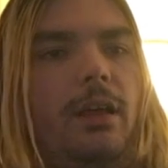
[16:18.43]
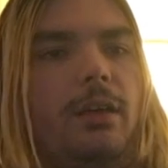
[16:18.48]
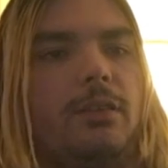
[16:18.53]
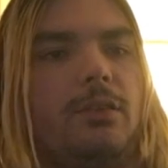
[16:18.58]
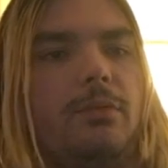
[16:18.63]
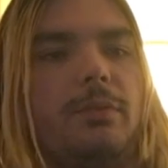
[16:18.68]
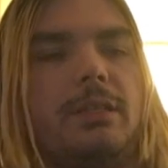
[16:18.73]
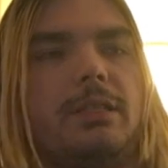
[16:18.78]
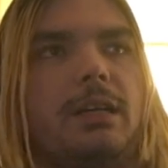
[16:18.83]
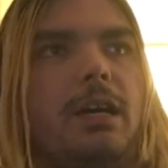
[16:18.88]

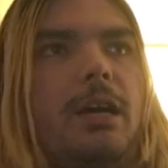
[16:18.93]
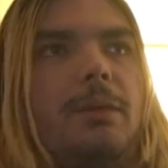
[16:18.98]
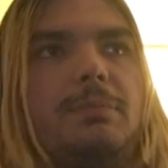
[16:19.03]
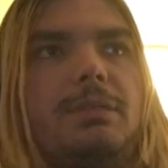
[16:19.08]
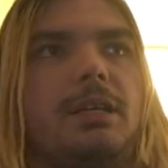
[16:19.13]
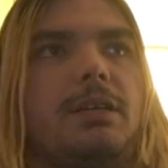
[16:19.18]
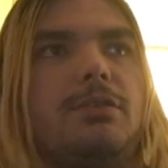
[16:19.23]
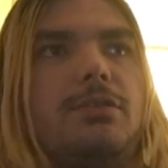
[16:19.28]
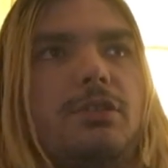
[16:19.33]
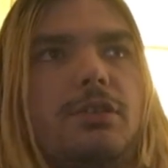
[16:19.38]
There were times
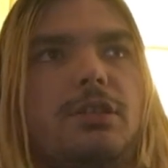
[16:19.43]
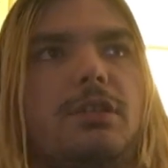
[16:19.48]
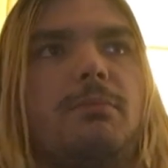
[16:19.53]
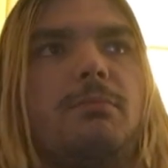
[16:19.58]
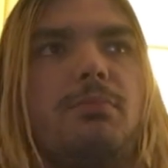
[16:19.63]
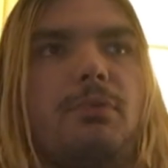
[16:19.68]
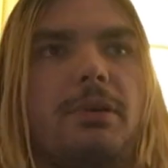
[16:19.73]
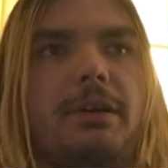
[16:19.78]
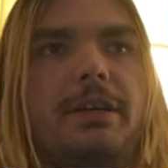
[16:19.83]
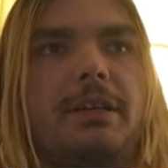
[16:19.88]
I took
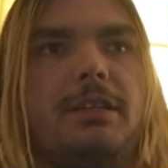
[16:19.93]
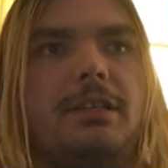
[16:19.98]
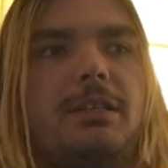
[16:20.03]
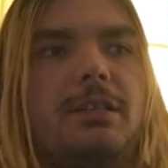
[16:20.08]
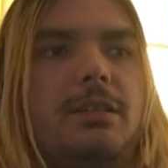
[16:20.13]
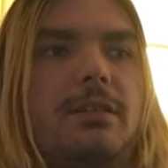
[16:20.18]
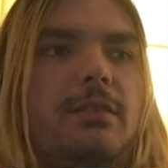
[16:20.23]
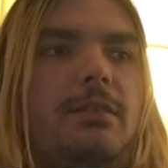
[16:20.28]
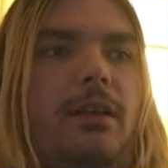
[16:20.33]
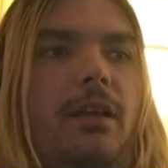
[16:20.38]
some
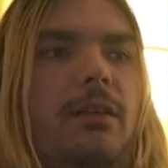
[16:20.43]
breaks,